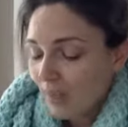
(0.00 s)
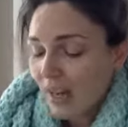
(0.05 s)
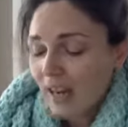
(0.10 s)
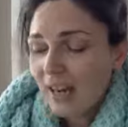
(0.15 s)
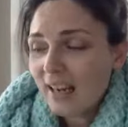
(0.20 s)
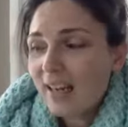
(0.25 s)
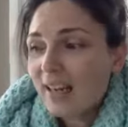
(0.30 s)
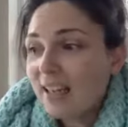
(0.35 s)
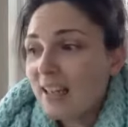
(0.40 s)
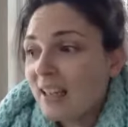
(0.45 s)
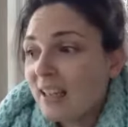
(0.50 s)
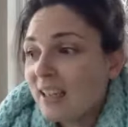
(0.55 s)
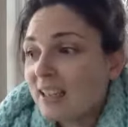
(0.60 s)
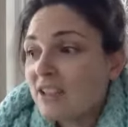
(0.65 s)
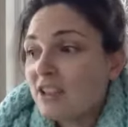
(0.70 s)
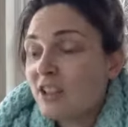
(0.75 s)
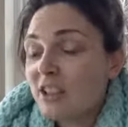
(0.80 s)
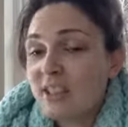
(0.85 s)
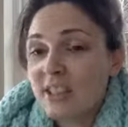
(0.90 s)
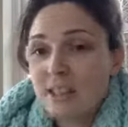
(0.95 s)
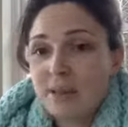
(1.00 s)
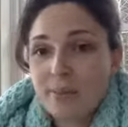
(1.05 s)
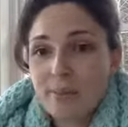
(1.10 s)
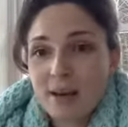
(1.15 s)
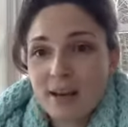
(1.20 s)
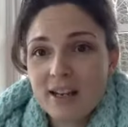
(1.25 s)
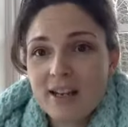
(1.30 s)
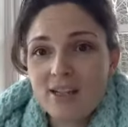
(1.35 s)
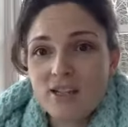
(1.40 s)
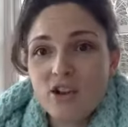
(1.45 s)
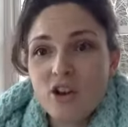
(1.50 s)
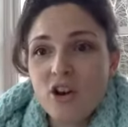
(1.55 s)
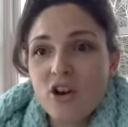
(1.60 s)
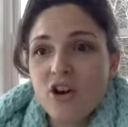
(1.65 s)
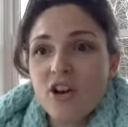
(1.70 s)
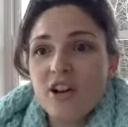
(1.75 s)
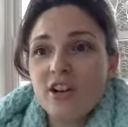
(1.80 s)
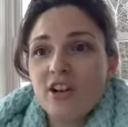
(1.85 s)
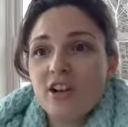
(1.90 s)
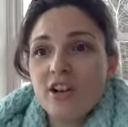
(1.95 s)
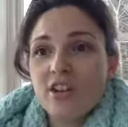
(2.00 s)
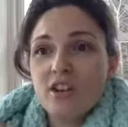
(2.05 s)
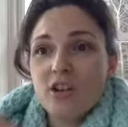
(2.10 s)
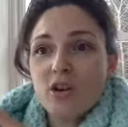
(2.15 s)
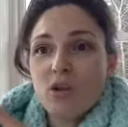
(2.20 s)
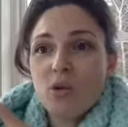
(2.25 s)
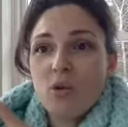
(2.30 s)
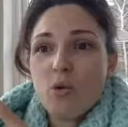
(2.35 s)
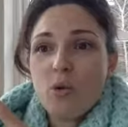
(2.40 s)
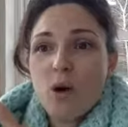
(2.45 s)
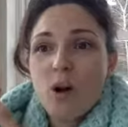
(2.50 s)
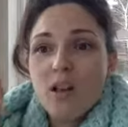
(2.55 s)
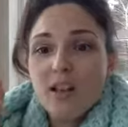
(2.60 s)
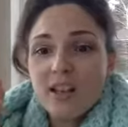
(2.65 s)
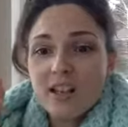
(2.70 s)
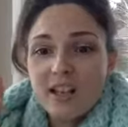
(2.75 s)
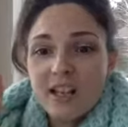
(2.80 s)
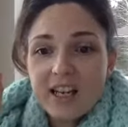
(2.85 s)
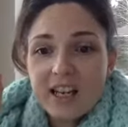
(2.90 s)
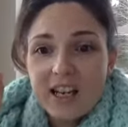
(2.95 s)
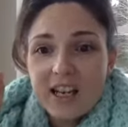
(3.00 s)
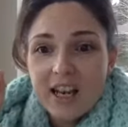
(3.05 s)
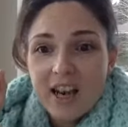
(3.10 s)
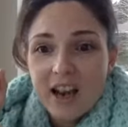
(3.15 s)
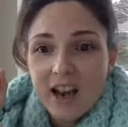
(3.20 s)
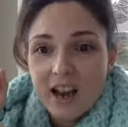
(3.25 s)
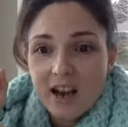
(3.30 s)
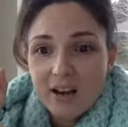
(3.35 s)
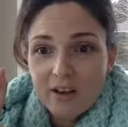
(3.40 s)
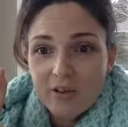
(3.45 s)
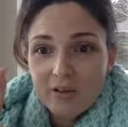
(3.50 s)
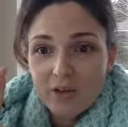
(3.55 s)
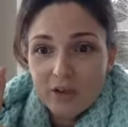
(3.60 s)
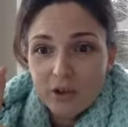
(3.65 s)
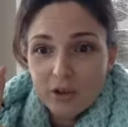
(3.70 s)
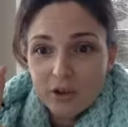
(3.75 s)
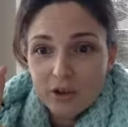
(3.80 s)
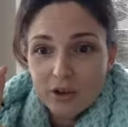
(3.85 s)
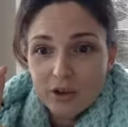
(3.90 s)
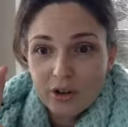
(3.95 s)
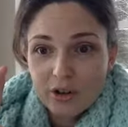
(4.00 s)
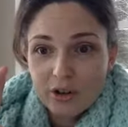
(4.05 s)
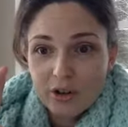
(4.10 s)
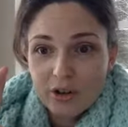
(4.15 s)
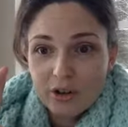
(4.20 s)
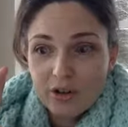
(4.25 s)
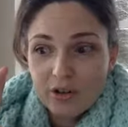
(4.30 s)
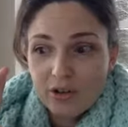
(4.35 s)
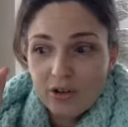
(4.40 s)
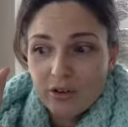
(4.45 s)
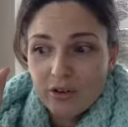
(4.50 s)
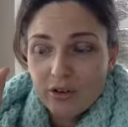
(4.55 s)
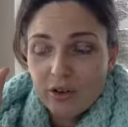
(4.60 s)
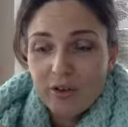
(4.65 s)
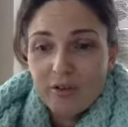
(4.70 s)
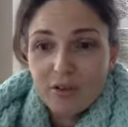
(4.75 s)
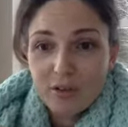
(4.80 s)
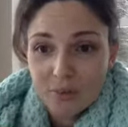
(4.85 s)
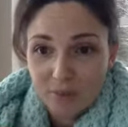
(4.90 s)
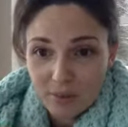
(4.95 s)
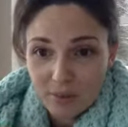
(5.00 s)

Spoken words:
And it is going to depend on the quality of the